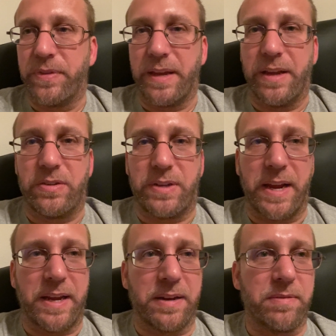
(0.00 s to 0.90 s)
It's
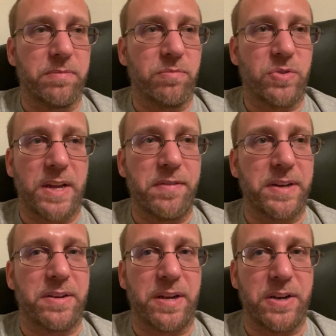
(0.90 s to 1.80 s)
taken
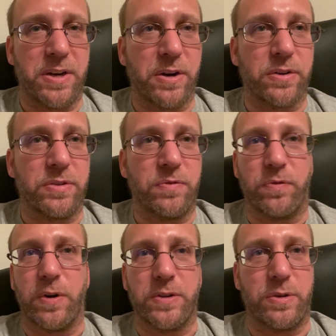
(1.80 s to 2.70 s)
7 to 10 years
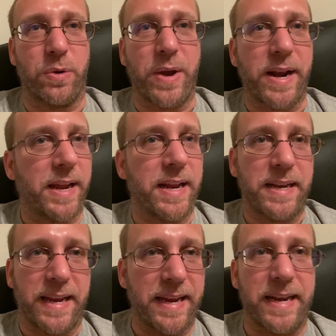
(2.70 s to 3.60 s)
for us to eradicate
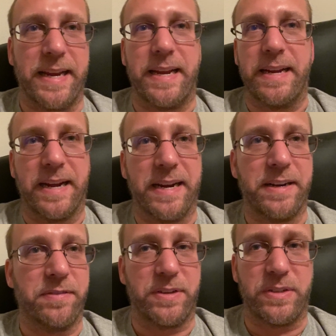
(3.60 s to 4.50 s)
any
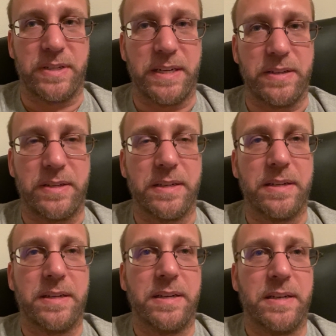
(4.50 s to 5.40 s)
kind of disease.
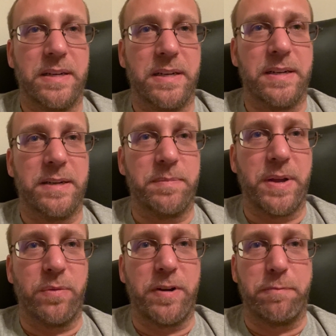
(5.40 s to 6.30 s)

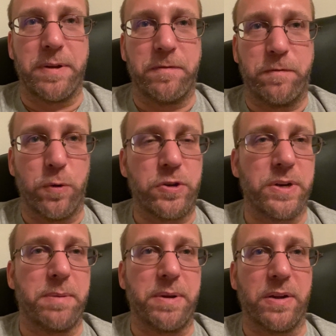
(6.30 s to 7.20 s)
And we've been
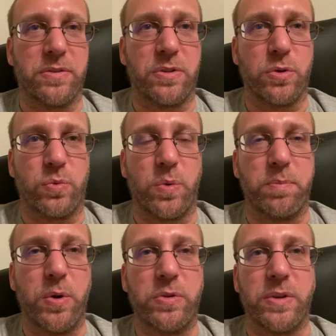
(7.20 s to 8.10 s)
fortunate because those were
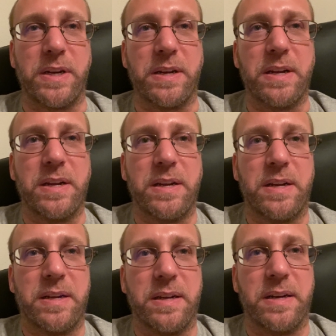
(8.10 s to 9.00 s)
mostly
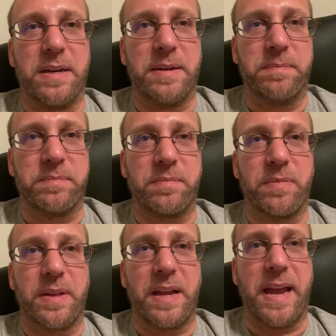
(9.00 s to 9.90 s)
had
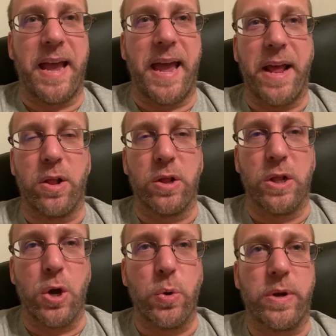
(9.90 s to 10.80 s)
a
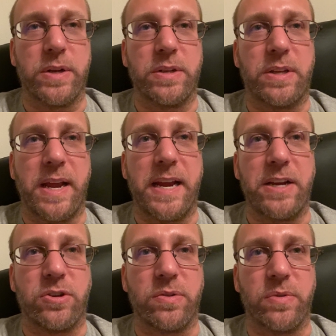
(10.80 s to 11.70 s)
low
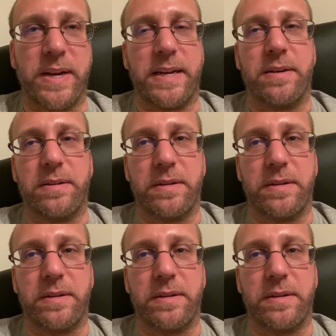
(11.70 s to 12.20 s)
contagion rate.